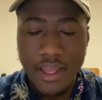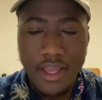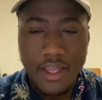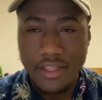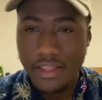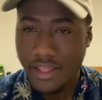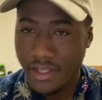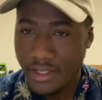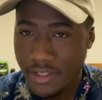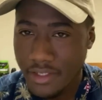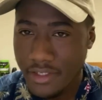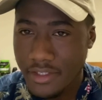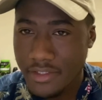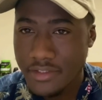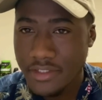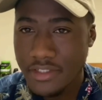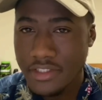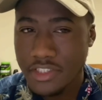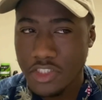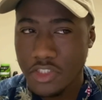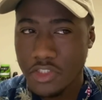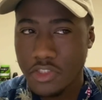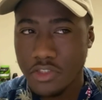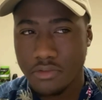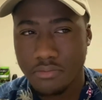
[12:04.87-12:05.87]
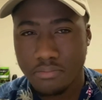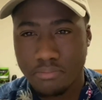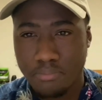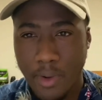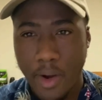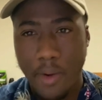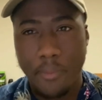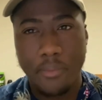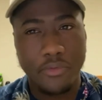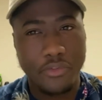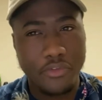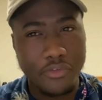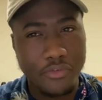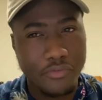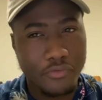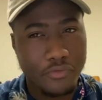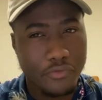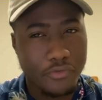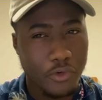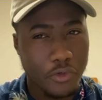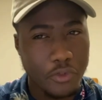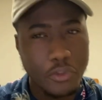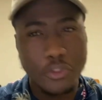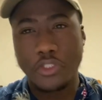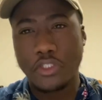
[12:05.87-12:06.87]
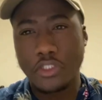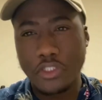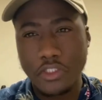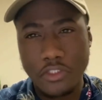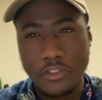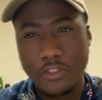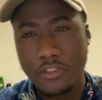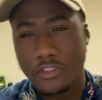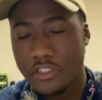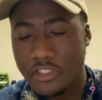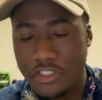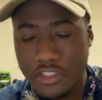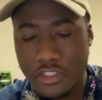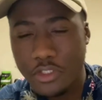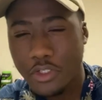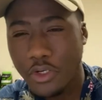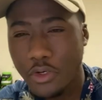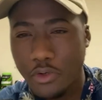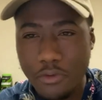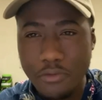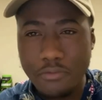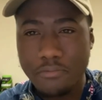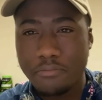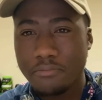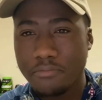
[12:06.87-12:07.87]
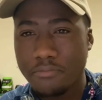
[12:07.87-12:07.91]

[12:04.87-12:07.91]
Like, this is probably the first, you know,